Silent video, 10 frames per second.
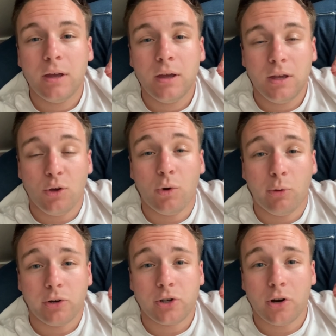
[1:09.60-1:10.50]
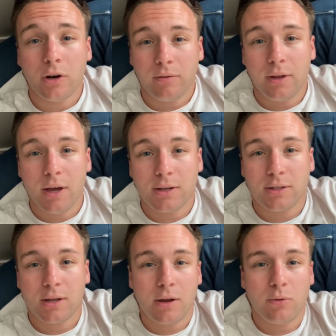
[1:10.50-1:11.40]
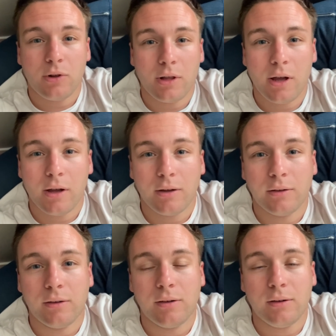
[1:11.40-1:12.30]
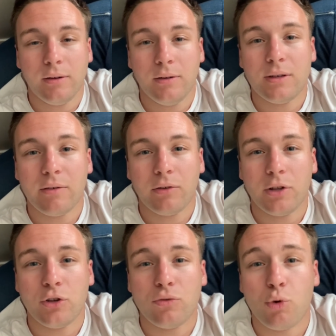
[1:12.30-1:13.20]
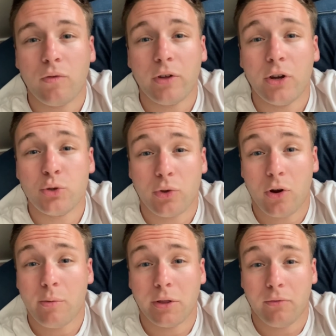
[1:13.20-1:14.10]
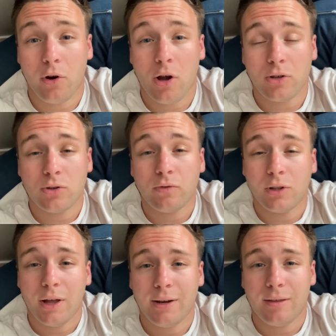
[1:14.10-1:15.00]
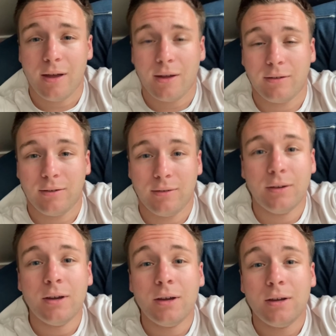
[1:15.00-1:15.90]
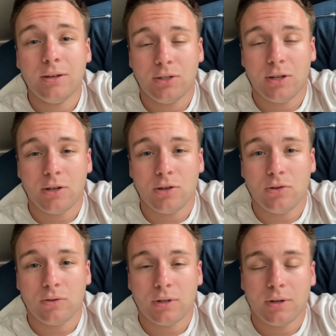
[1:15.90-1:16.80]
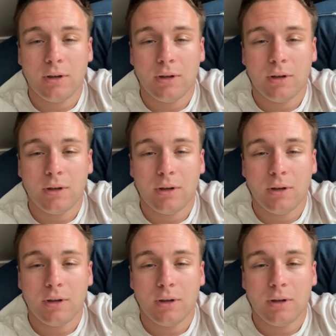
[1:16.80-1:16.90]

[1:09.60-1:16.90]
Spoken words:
He will return. Yes, I will definitely do more videos with Kermit the Frog. So if you liked that, stay tuned.